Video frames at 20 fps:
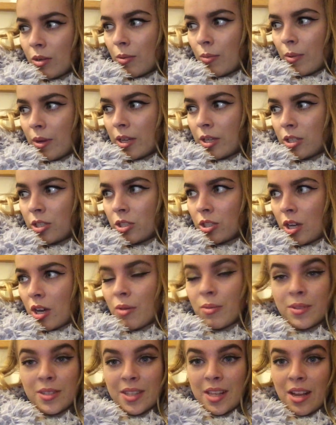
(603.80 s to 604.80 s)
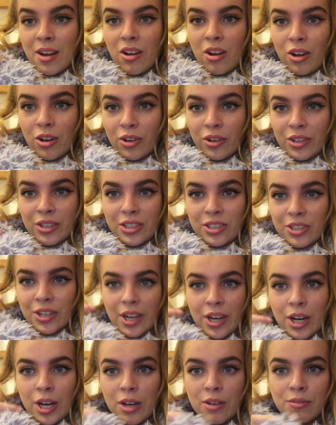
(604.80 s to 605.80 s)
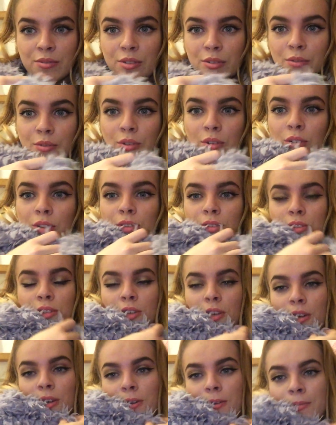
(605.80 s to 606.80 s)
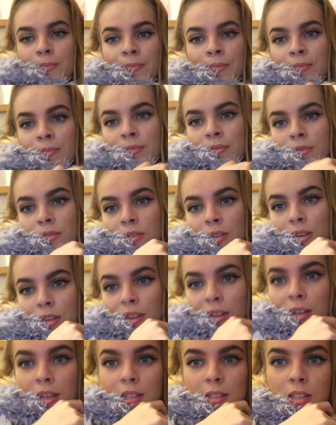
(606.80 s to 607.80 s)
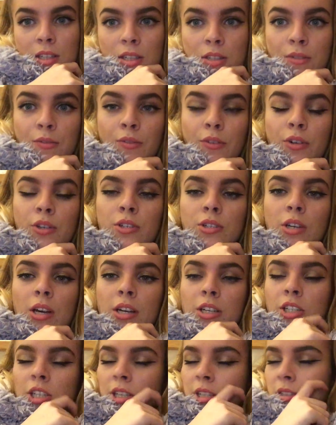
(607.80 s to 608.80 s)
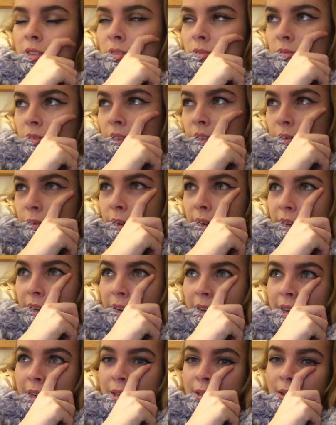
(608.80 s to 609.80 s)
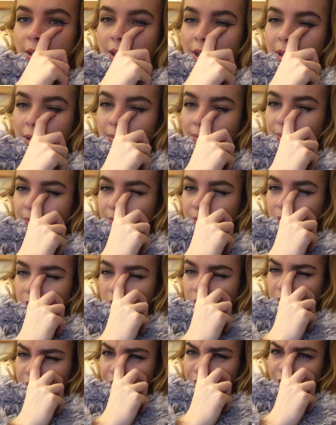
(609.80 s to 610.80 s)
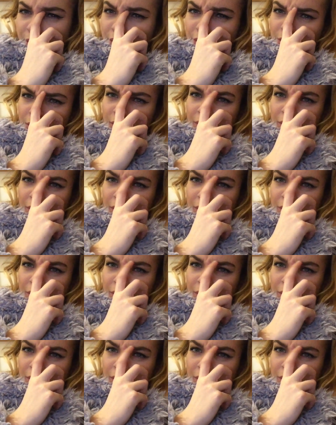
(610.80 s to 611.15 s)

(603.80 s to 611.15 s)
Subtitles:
which I was then hungry straight after for, so I think it's because fruit digests really quickly, so fruit's